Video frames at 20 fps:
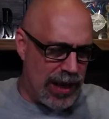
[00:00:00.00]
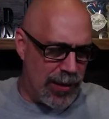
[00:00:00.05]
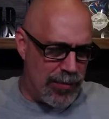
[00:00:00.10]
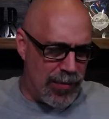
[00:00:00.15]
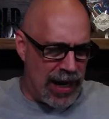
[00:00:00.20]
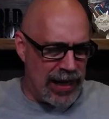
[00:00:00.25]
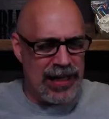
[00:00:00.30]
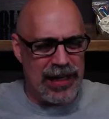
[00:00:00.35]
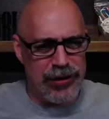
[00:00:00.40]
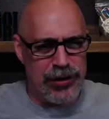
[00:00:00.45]
I
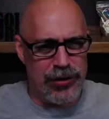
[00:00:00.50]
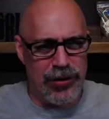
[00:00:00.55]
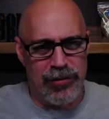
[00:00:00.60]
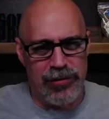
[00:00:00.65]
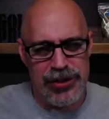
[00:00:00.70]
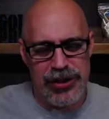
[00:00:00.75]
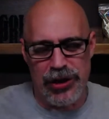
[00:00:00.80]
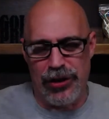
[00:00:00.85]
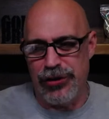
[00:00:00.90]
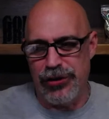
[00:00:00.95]
might not do a
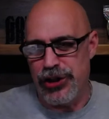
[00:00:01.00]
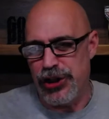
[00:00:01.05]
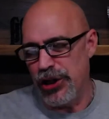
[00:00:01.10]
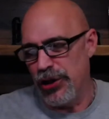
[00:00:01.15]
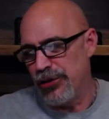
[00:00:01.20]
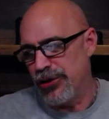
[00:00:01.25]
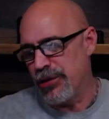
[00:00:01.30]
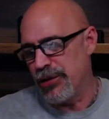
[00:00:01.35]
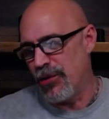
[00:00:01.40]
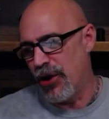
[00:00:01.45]
results
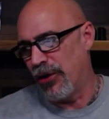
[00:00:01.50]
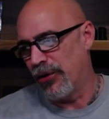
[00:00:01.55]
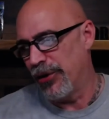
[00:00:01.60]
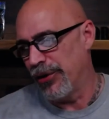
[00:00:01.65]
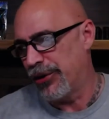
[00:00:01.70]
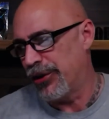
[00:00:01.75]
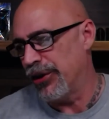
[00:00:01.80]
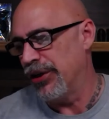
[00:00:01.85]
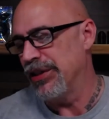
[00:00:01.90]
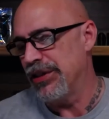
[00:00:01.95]
show tomorrow
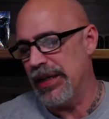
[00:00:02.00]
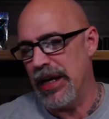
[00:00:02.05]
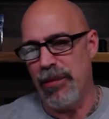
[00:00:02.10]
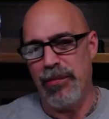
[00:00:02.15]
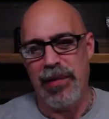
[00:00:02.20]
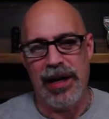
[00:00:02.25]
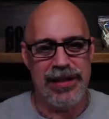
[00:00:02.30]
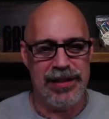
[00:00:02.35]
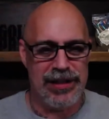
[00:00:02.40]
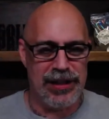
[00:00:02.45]
or Thursday. I
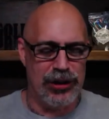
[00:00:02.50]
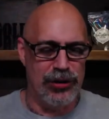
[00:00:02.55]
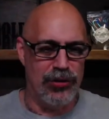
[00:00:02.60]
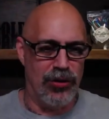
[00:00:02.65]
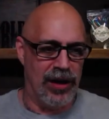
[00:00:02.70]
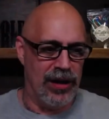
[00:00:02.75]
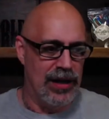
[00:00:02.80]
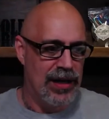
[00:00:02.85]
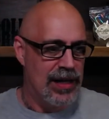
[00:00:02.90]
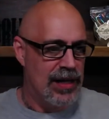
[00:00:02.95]
might just
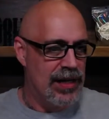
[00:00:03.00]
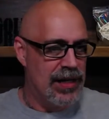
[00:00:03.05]
ignore it.